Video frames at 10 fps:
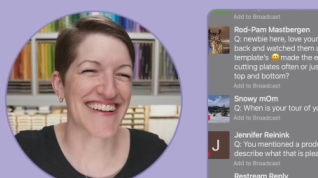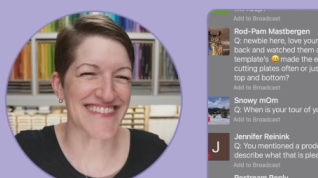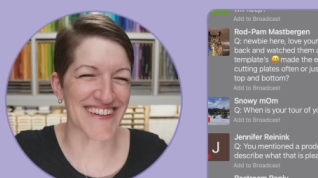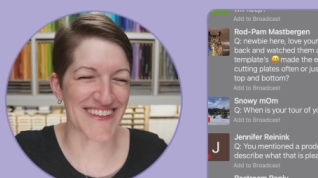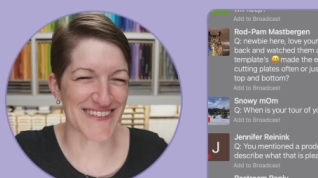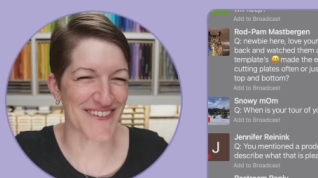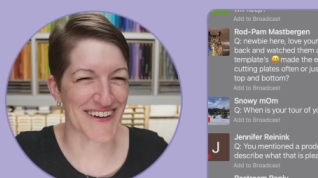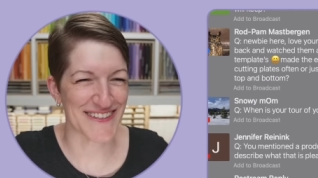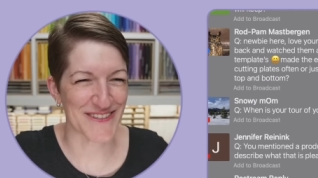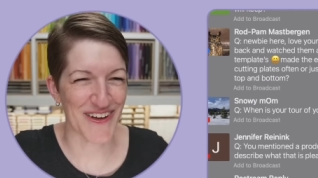I saw this
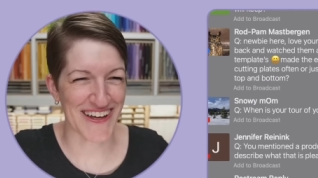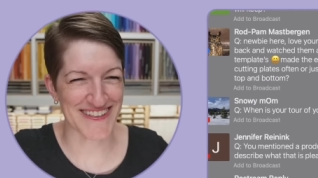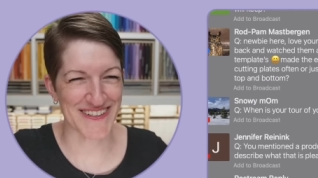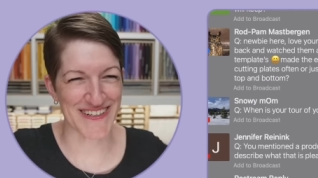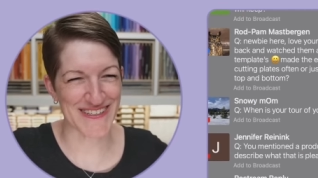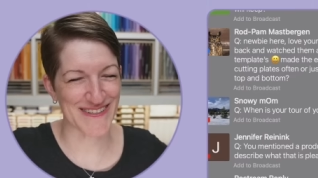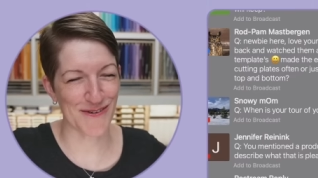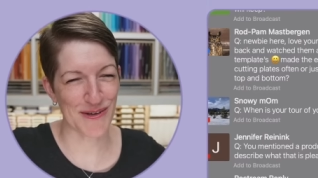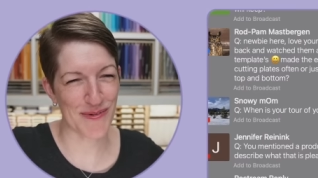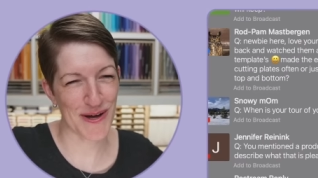one as you answered it,
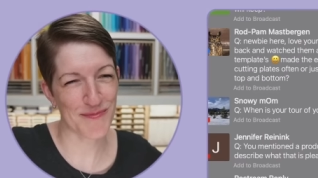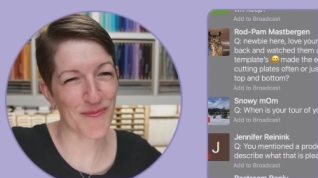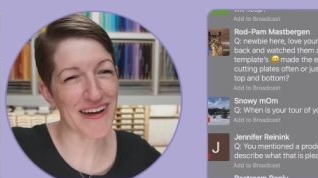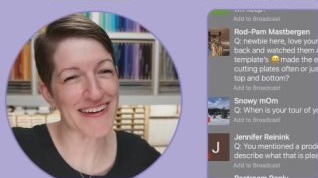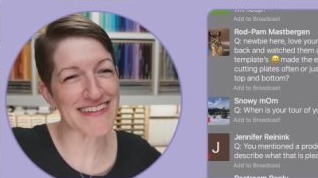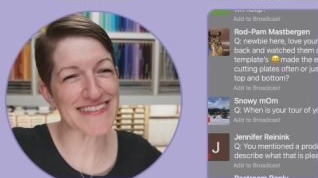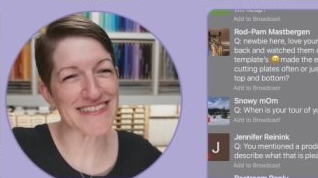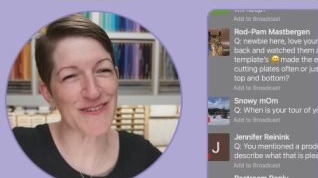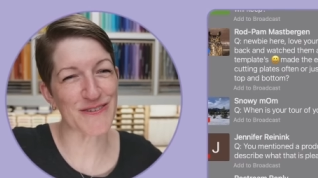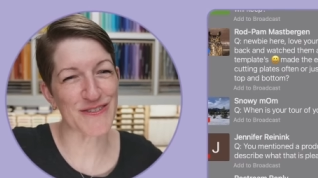Snowy Mom. When
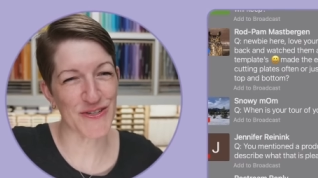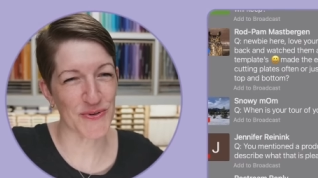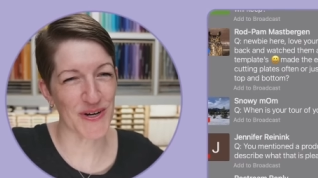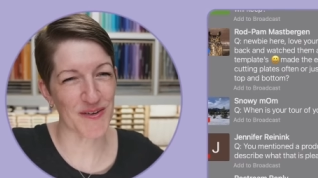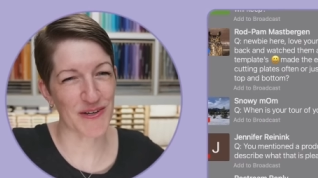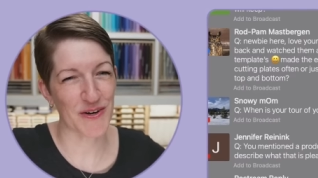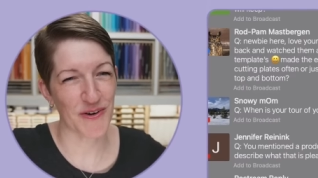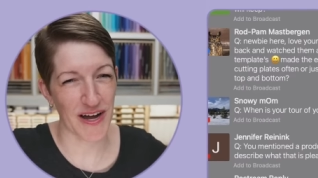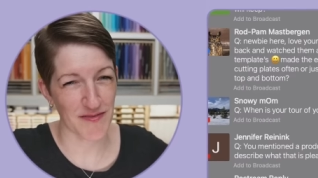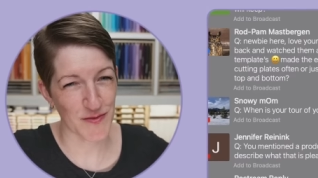is your tour of your
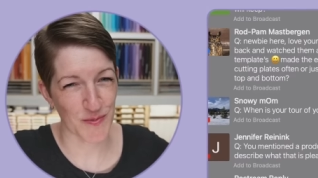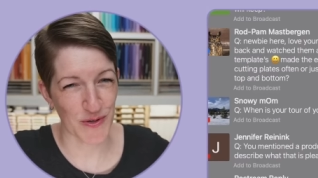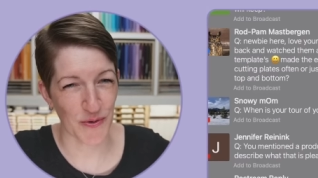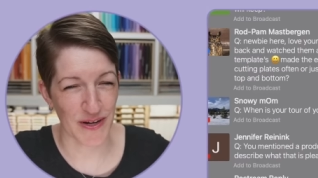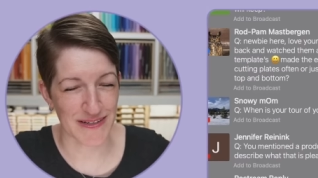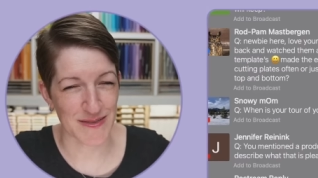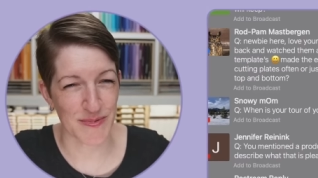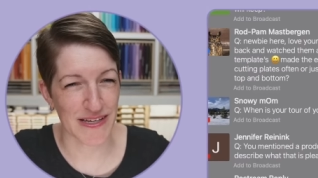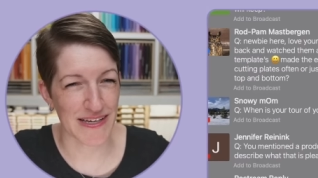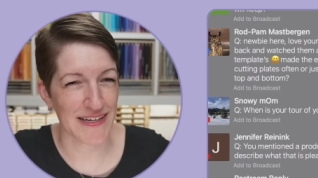craft room going to
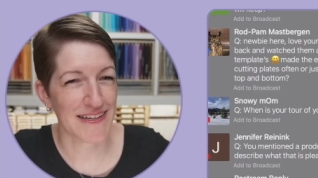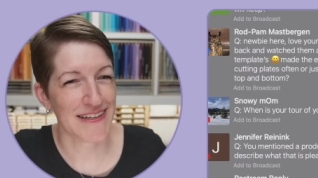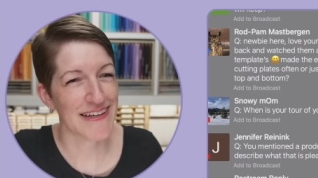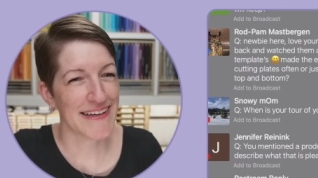be?